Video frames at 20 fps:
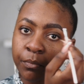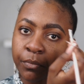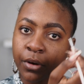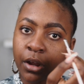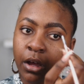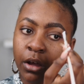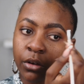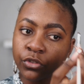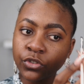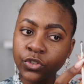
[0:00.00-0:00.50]
the
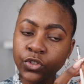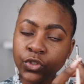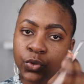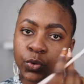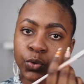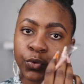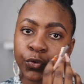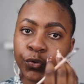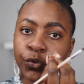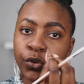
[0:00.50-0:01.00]
brow,
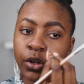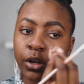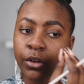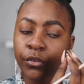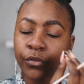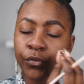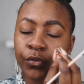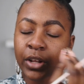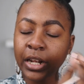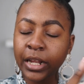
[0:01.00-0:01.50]
just to
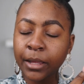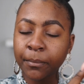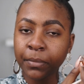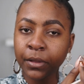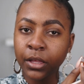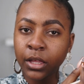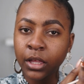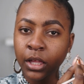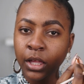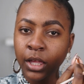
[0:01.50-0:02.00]
fill
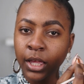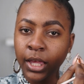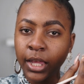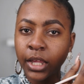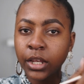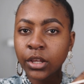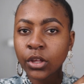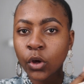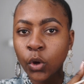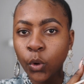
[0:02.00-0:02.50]
up
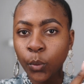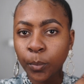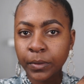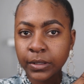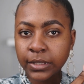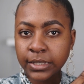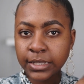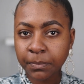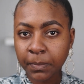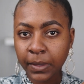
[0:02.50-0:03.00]
any
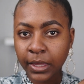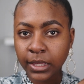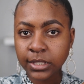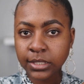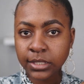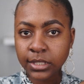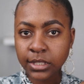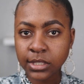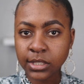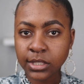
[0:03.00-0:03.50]
open
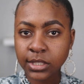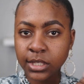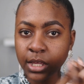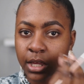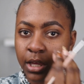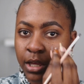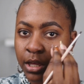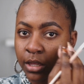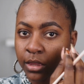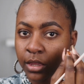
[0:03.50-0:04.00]
spaces
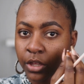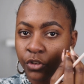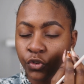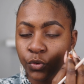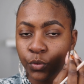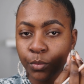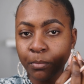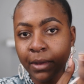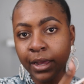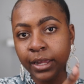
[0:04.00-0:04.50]

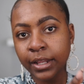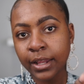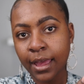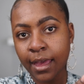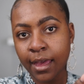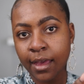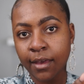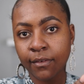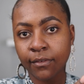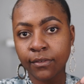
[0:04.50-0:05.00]
that you might
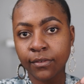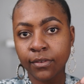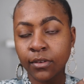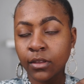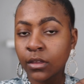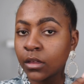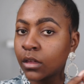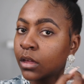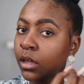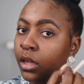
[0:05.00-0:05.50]
have
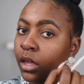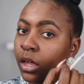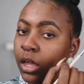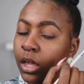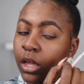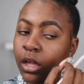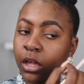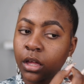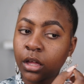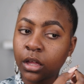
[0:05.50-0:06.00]

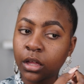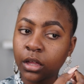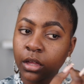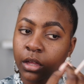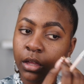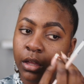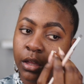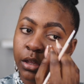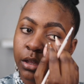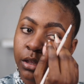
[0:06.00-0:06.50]

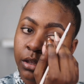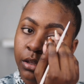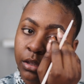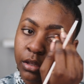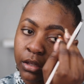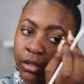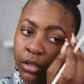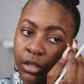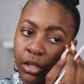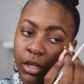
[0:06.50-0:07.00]

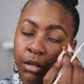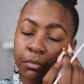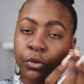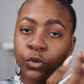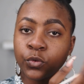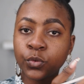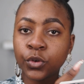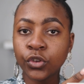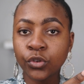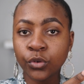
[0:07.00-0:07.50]
in
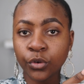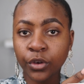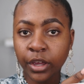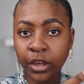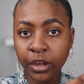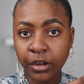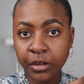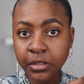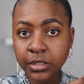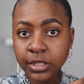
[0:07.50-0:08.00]
between your
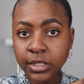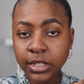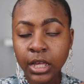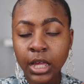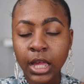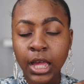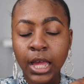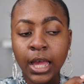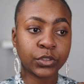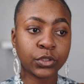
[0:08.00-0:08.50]
hairs.
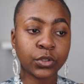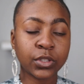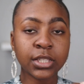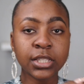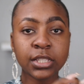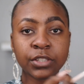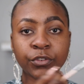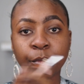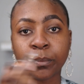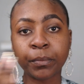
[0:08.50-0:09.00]
And so
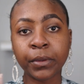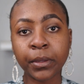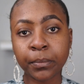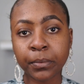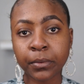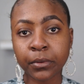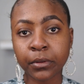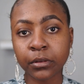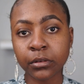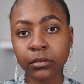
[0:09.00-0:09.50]
this is for
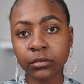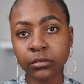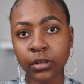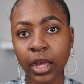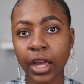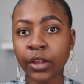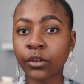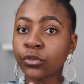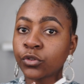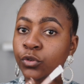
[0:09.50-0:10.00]

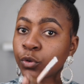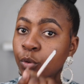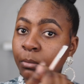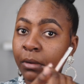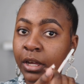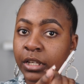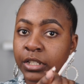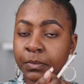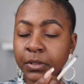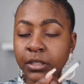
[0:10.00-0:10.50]
people, I don't
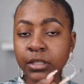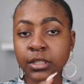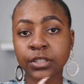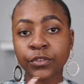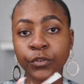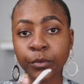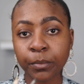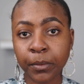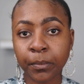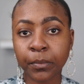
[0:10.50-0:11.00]
do much, but
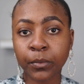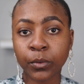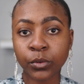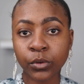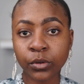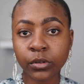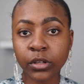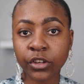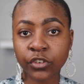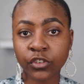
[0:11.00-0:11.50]
this is for people
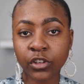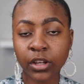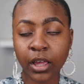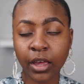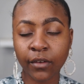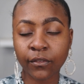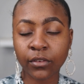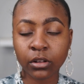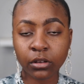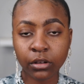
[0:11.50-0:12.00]
who don't
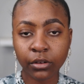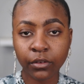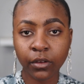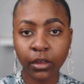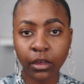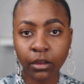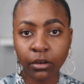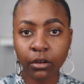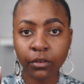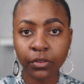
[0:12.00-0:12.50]
actually have a lot
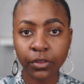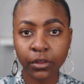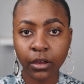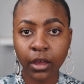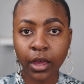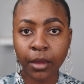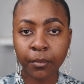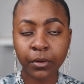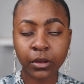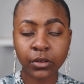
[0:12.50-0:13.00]
of hair on
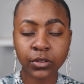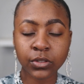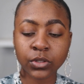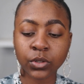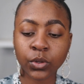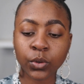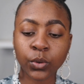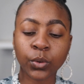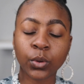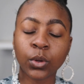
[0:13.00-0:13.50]
their eyebrows.
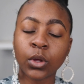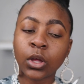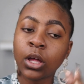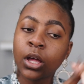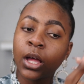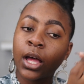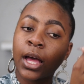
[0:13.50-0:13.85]
So